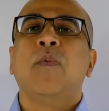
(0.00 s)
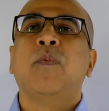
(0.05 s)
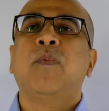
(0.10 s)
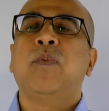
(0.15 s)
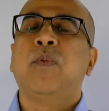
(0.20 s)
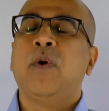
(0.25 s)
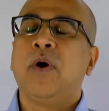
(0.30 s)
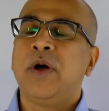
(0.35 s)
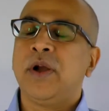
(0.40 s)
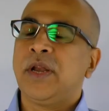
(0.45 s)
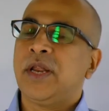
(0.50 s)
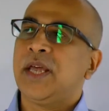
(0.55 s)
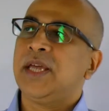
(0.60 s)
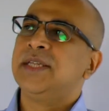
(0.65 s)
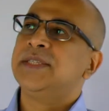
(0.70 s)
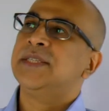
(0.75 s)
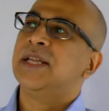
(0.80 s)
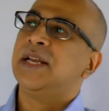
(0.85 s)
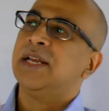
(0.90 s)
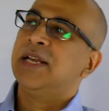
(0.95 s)
what
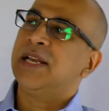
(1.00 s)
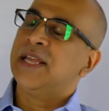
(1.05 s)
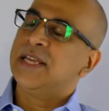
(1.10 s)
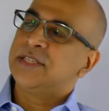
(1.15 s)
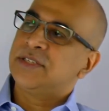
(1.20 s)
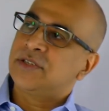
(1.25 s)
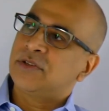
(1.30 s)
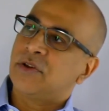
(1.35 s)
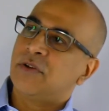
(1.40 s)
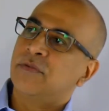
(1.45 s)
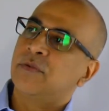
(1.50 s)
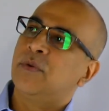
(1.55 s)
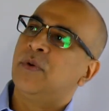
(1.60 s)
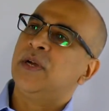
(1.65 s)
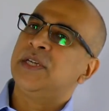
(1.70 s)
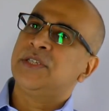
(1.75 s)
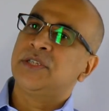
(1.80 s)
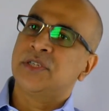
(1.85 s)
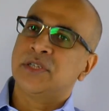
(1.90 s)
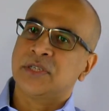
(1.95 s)
is the list of
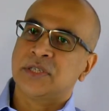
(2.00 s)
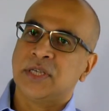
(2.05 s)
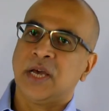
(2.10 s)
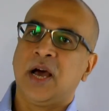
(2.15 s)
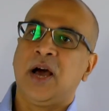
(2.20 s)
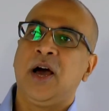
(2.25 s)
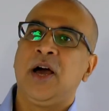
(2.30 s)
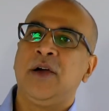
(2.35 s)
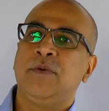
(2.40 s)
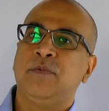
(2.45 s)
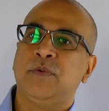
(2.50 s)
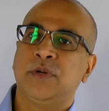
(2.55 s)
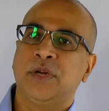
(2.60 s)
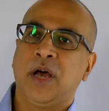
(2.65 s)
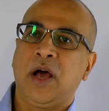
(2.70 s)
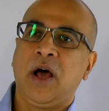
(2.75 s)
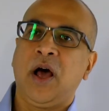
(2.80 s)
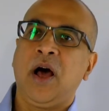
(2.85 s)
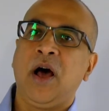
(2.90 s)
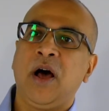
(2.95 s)
questions that I would
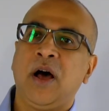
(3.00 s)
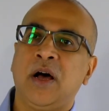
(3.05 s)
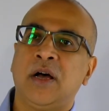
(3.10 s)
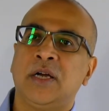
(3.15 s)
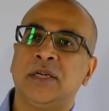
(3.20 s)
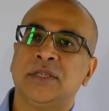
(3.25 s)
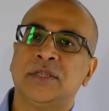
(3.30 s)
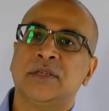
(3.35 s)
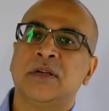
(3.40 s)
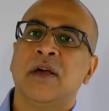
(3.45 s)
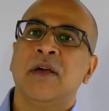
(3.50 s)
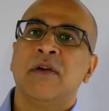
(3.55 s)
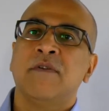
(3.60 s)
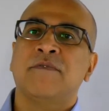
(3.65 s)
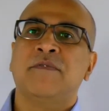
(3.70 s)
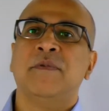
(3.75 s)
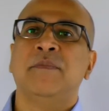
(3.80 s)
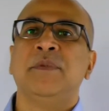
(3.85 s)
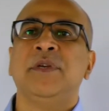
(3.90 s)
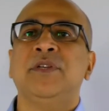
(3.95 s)
ask
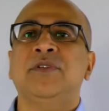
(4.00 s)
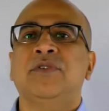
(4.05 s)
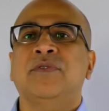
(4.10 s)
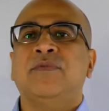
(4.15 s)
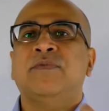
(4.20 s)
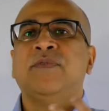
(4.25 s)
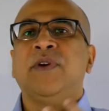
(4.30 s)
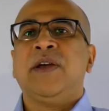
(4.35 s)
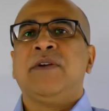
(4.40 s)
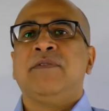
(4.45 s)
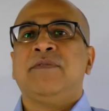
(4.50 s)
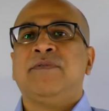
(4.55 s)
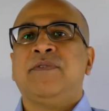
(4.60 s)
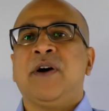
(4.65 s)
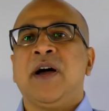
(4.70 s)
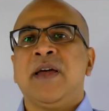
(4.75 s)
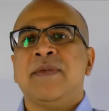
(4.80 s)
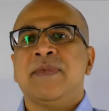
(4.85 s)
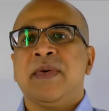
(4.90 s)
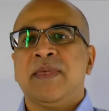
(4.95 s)
for me to
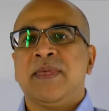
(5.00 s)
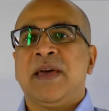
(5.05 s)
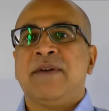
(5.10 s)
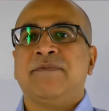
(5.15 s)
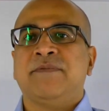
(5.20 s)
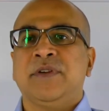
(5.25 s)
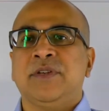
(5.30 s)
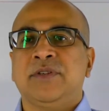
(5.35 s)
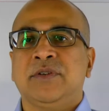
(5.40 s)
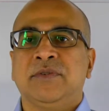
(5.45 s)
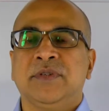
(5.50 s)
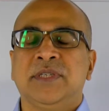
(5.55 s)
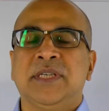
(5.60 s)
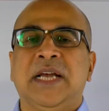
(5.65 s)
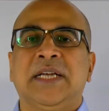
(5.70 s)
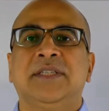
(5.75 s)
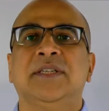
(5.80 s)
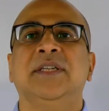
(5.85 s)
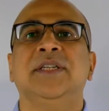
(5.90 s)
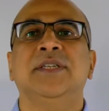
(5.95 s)
verify that that feature is
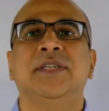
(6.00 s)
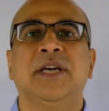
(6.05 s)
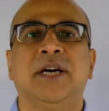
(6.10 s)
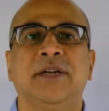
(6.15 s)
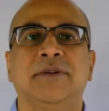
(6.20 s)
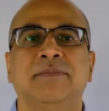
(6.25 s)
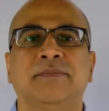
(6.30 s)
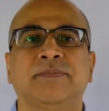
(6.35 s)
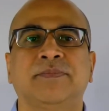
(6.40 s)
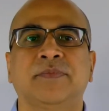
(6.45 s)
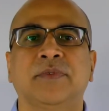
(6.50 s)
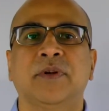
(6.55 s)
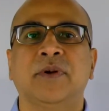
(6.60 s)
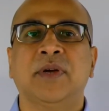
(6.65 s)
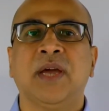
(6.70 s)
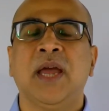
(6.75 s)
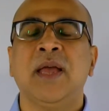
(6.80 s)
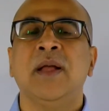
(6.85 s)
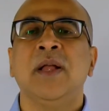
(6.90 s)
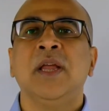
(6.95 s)
actually done,
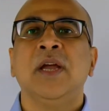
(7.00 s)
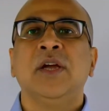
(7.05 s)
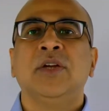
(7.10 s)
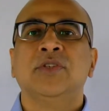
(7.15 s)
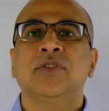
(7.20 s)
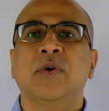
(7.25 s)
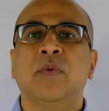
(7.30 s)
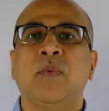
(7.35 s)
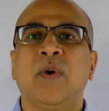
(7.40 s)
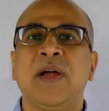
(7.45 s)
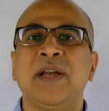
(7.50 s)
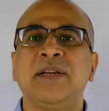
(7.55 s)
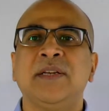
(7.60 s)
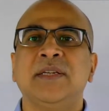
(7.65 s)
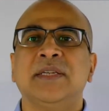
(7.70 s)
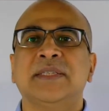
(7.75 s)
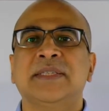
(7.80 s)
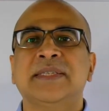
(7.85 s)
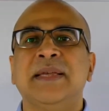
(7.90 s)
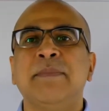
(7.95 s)
okay? So one
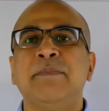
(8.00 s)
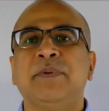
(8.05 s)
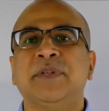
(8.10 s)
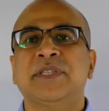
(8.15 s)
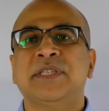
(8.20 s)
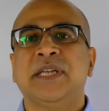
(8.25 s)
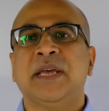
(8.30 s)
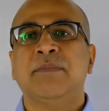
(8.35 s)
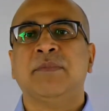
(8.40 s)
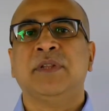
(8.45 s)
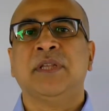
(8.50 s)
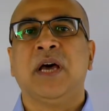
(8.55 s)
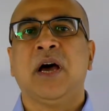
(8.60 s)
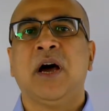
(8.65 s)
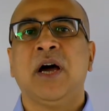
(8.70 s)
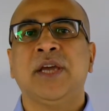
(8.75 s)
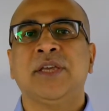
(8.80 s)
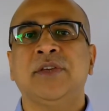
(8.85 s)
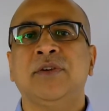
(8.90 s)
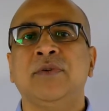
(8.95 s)
simple statement that
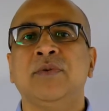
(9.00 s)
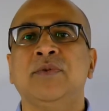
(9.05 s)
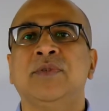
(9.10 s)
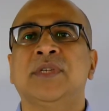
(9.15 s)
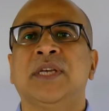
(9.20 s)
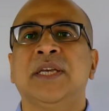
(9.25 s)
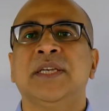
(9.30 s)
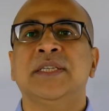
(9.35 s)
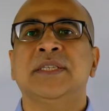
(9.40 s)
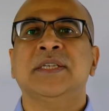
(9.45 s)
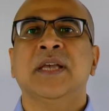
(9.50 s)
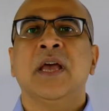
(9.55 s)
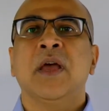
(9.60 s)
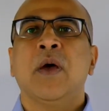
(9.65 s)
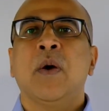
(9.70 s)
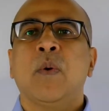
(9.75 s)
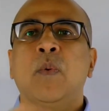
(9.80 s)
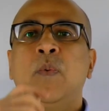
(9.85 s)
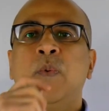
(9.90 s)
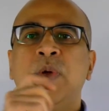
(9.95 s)
I use is,
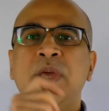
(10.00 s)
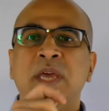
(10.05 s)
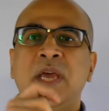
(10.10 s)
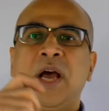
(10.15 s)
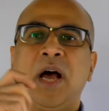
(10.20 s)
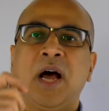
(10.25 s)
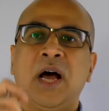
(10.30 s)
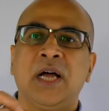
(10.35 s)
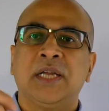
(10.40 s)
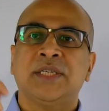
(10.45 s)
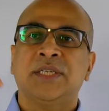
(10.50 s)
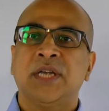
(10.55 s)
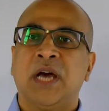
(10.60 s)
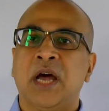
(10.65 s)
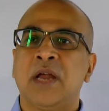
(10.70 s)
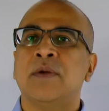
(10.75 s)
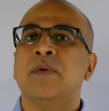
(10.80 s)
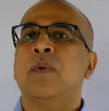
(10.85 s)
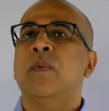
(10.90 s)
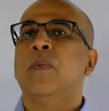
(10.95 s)
we are
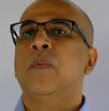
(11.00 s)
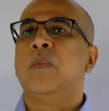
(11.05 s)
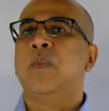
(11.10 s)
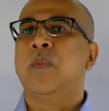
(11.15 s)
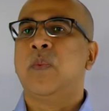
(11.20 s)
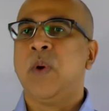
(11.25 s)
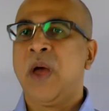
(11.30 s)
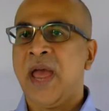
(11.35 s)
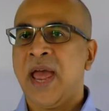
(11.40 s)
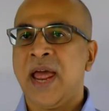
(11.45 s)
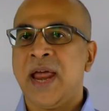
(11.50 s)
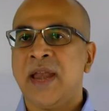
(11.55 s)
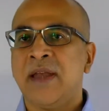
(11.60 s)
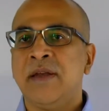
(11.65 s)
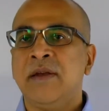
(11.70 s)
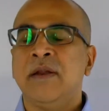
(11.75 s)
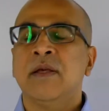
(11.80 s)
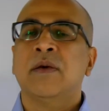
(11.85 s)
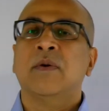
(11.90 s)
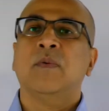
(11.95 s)
done
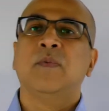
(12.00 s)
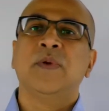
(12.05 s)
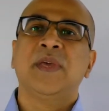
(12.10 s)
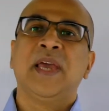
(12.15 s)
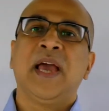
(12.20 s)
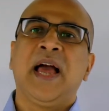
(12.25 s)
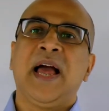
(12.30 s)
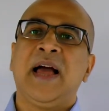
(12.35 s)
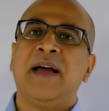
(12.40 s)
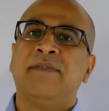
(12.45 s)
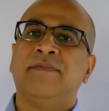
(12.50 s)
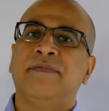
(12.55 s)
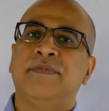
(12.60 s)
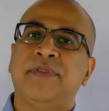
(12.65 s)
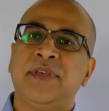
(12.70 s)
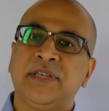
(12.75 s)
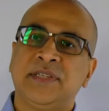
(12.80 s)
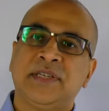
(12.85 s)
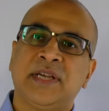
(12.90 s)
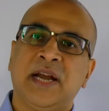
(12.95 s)
when we have
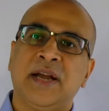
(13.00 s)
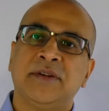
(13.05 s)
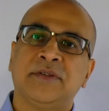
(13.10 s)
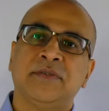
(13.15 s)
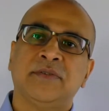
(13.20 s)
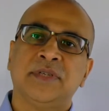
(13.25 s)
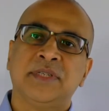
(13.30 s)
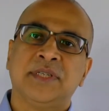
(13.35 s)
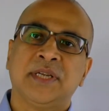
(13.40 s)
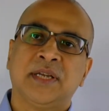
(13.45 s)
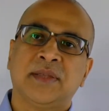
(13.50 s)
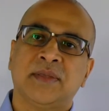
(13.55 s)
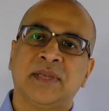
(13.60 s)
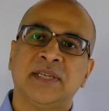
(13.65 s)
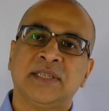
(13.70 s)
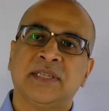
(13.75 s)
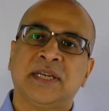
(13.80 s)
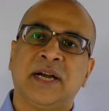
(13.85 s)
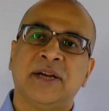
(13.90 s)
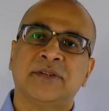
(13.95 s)
this characteristic,
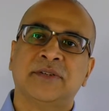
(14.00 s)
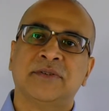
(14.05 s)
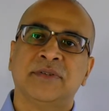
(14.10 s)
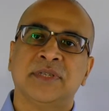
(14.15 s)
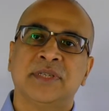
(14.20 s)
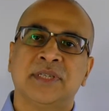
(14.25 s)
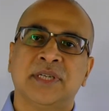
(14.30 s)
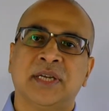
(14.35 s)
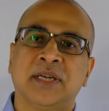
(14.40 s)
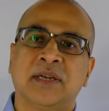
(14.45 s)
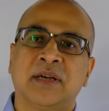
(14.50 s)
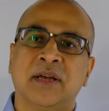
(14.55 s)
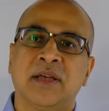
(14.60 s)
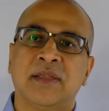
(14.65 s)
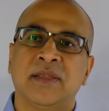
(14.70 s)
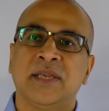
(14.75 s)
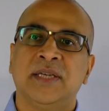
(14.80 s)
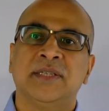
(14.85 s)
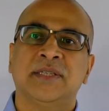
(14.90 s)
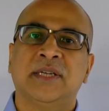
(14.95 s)
this characteristic,
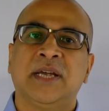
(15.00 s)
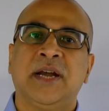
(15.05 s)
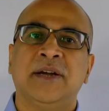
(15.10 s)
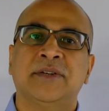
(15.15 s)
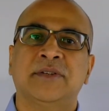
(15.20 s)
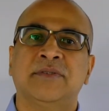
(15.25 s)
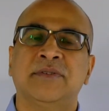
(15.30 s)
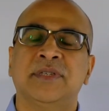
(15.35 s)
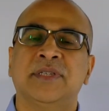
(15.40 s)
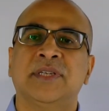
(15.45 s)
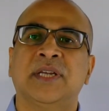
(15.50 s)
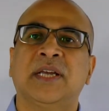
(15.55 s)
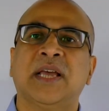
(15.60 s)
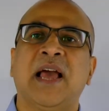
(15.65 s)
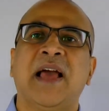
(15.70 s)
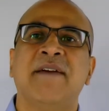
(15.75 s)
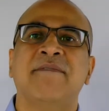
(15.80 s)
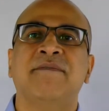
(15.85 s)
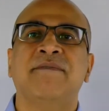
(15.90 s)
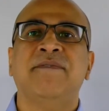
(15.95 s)
this characteristic,
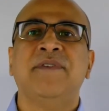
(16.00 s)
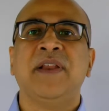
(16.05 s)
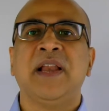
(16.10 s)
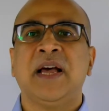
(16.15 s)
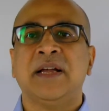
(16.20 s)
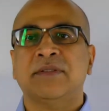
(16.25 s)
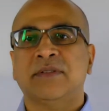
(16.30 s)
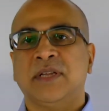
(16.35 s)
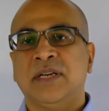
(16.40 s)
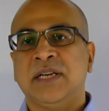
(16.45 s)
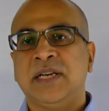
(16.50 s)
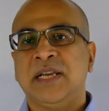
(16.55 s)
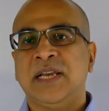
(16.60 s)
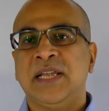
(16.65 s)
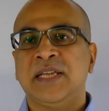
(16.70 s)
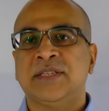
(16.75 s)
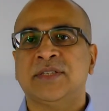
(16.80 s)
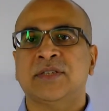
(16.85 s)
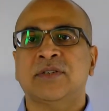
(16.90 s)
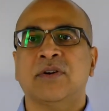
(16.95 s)
and fill out the
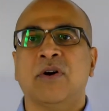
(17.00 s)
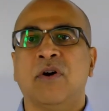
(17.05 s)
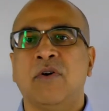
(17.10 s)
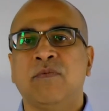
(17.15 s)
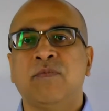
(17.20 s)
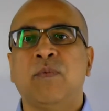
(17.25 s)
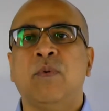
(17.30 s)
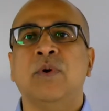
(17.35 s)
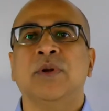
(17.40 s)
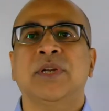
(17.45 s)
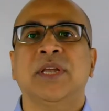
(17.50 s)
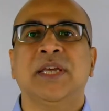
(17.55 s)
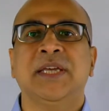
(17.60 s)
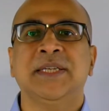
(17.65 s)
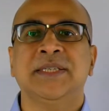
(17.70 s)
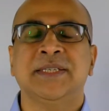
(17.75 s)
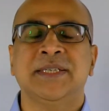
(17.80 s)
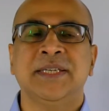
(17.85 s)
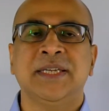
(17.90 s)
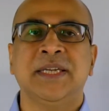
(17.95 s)
list of what
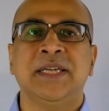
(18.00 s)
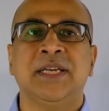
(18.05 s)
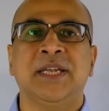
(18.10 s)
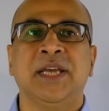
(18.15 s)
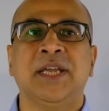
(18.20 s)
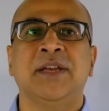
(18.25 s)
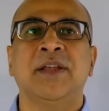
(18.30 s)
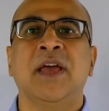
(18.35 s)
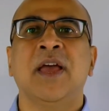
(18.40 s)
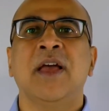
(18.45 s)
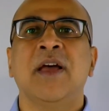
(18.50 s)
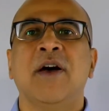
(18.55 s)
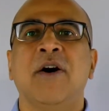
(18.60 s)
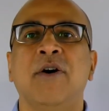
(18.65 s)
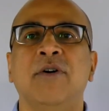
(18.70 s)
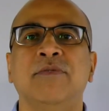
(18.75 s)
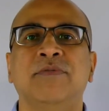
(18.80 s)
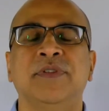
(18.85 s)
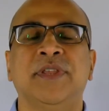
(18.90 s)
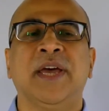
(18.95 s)
is needed
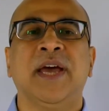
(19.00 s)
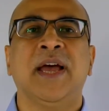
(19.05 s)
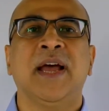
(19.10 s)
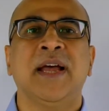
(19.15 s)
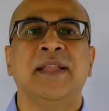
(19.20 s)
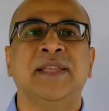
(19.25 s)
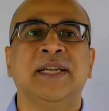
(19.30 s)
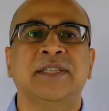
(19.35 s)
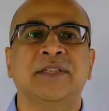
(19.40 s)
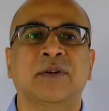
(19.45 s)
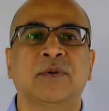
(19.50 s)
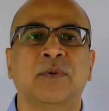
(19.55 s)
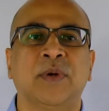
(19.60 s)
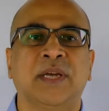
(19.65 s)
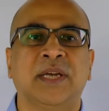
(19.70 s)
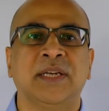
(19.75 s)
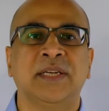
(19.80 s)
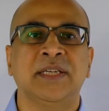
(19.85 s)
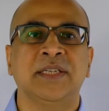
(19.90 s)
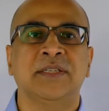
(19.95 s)
over there. And that's a
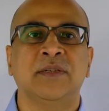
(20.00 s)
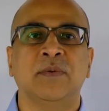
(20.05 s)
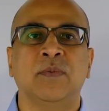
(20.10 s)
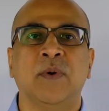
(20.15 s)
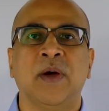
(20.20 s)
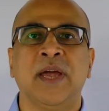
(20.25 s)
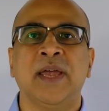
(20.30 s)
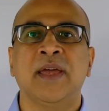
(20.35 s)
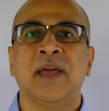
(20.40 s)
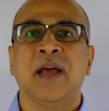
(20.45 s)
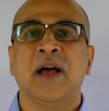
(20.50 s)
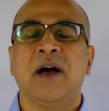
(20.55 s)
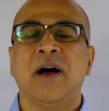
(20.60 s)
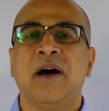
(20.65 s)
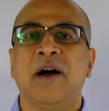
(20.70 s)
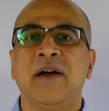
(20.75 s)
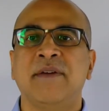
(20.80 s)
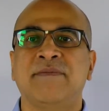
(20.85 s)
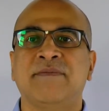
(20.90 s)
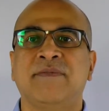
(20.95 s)
quick and easy way
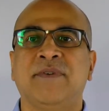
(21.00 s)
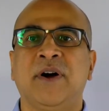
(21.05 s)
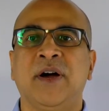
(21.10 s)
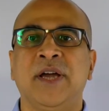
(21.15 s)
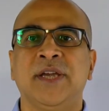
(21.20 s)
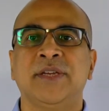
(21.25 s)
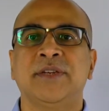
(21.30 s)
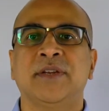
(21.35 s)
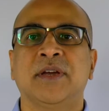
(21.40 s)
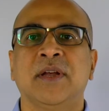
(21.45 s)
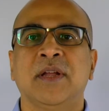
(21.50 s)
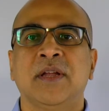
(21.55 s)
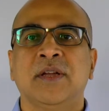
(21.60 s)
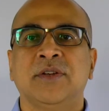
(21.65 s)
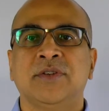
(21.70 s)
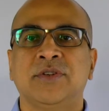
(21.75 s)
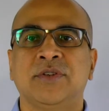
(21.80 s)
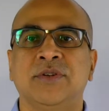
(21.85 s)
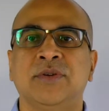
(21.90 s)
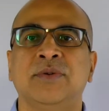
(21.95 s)
I find
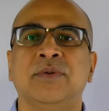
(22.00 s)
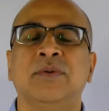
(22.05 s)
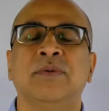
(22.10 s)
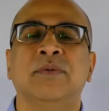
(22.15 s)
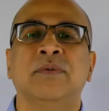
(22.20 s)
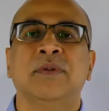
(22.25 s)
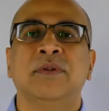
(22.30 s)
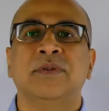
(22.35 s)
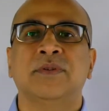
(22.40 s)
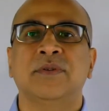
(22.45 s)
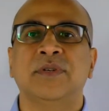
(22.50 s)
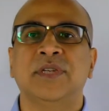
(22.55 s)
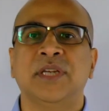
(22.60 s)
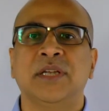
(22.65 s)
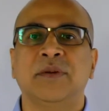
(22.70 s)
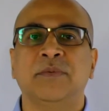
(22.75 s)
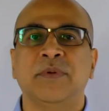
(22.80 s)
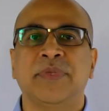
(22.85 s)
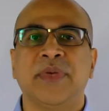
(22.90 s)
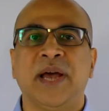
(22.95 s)
to
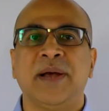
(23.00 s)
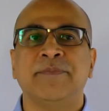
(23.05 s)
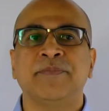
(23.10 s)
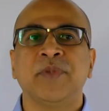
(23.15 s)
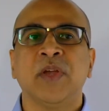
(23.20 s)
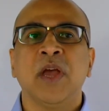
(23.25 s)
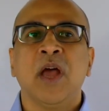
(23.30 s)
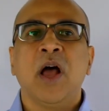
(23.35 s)
deal with that.